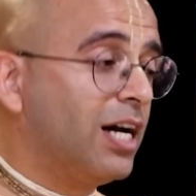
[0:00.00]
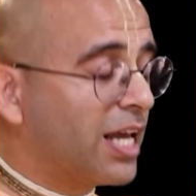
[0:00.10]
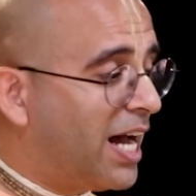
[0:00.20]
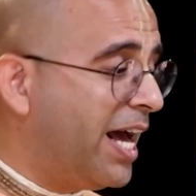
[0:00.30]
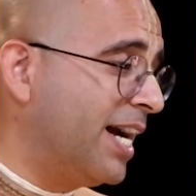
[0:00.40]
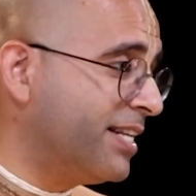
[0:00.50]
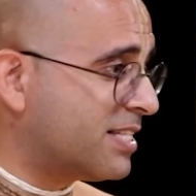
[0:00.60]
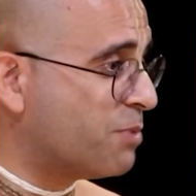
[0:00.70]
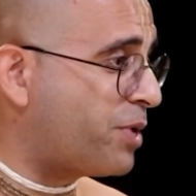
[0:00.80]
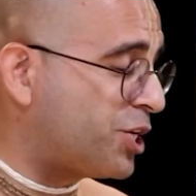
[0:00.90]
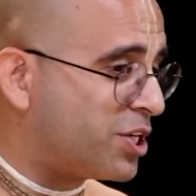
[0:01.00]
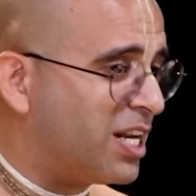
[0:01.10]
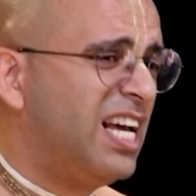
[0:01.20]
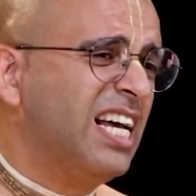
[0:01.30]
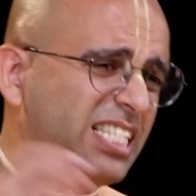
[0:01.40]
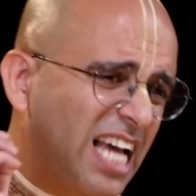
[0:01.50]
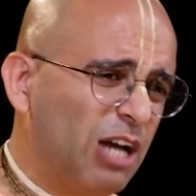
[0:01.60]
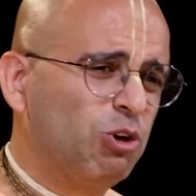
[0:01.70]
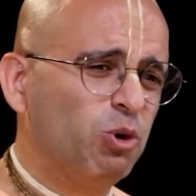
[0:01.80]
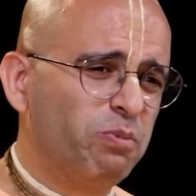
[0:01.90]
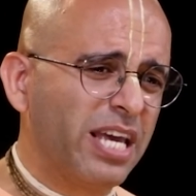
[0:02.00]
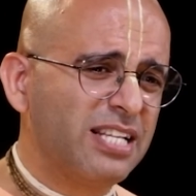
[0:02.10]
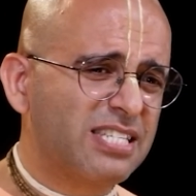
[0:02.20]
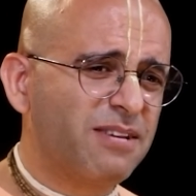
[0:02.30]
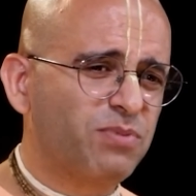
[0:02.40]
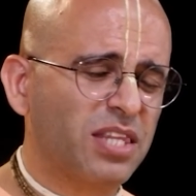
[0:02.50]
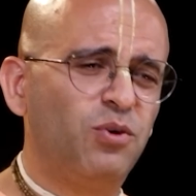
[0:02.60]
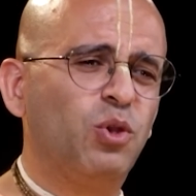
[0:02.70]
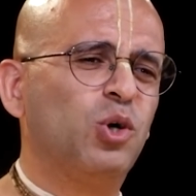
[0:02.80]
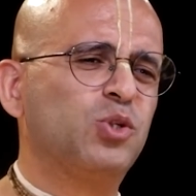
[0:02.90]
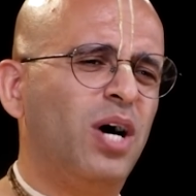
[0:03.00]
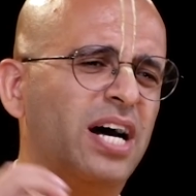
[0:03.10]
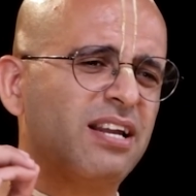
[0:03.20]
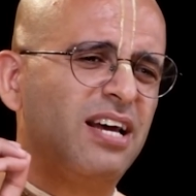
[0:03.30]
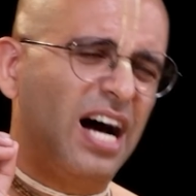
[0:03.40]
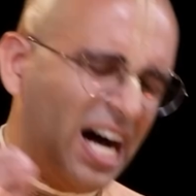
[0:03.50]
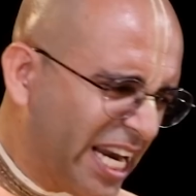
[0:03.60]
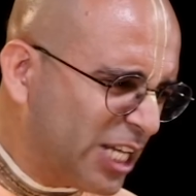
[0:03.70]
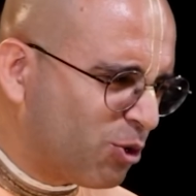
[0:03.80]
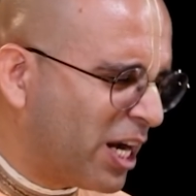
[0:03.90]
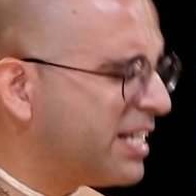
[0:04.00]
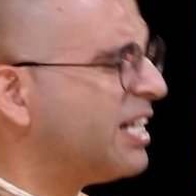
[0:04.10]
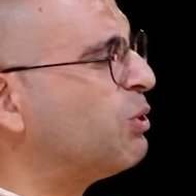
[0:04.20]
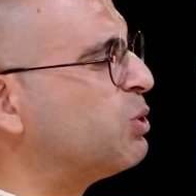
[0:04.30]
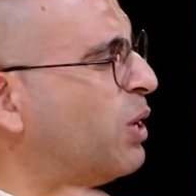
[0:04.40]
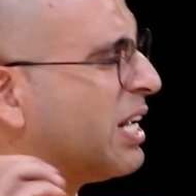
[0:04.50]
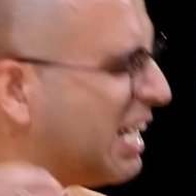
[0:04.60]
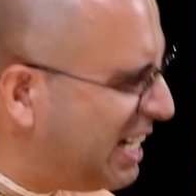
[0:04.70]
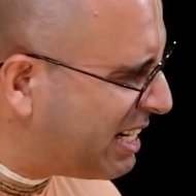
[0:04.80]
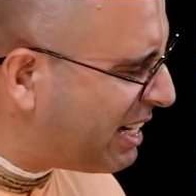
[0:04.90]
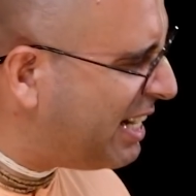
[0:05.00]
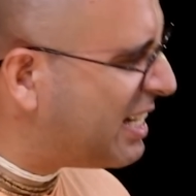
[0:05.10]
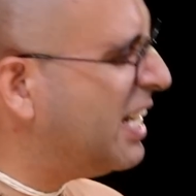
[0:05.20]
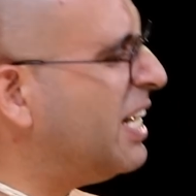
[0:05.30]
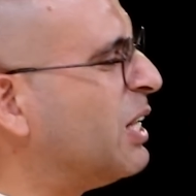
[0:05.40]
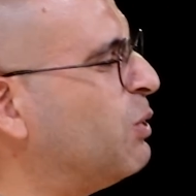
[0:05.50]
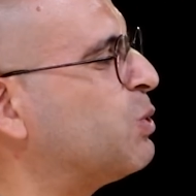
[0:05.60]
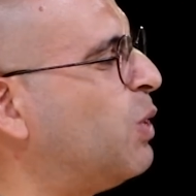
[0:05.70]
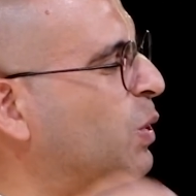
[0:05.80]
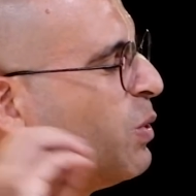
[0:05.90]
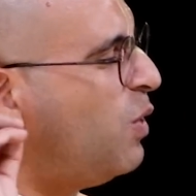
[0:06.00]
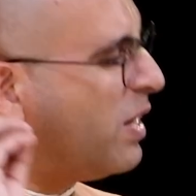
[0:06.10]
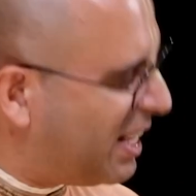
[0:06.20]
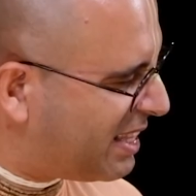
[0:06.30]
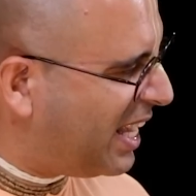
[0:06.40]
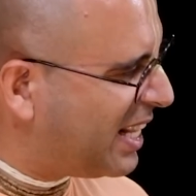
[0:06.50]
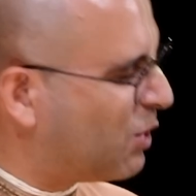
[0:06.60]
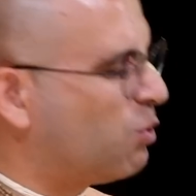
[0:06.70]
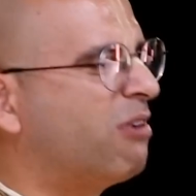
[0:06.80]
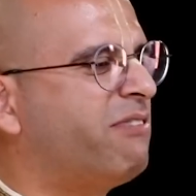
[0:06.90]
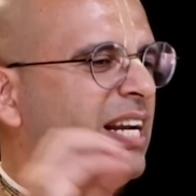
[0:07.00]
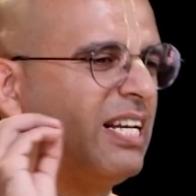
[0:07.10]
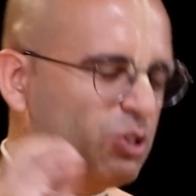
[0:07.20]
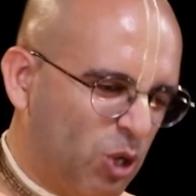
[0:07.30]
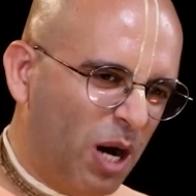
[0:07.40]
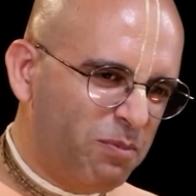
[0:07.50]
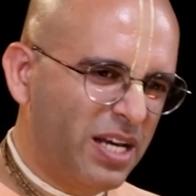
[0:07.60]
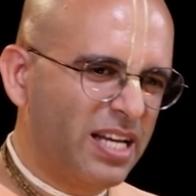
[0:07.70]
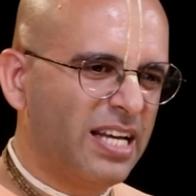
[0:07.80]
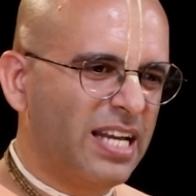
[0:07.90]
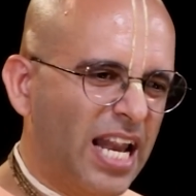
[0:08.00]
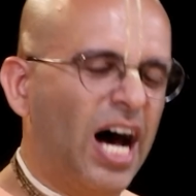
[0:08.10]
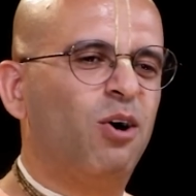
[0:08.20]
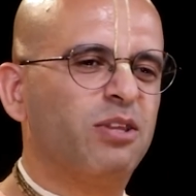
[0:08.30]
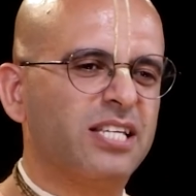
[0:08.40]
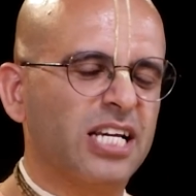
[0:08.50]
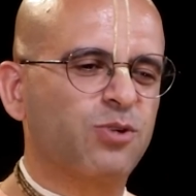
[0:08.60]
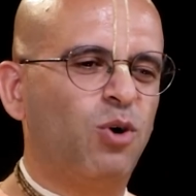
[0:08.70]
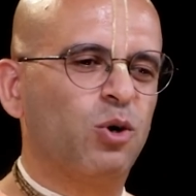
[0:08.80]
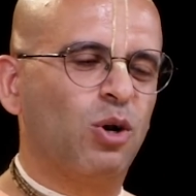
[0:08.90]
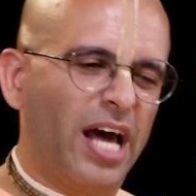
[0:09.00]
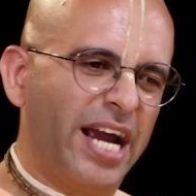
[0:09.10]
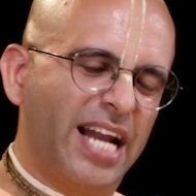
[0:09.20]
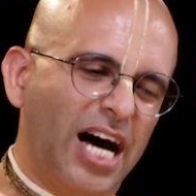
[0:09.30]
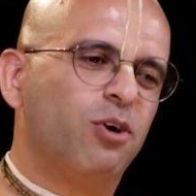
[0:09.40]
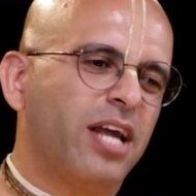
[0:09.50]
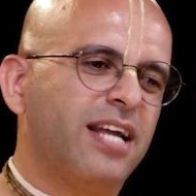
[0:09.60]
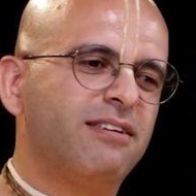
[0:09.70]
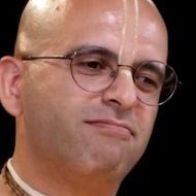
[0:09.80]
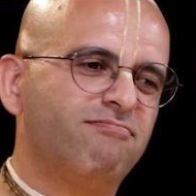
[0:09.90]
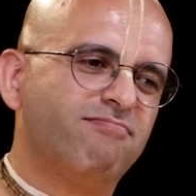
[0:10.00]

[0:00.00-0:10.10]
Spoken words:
earlier I had this impression, sadhu means there were those who are uneducated, those who are illiterate, those who are good for nothing, they could not find a job. Now they just want to lie down and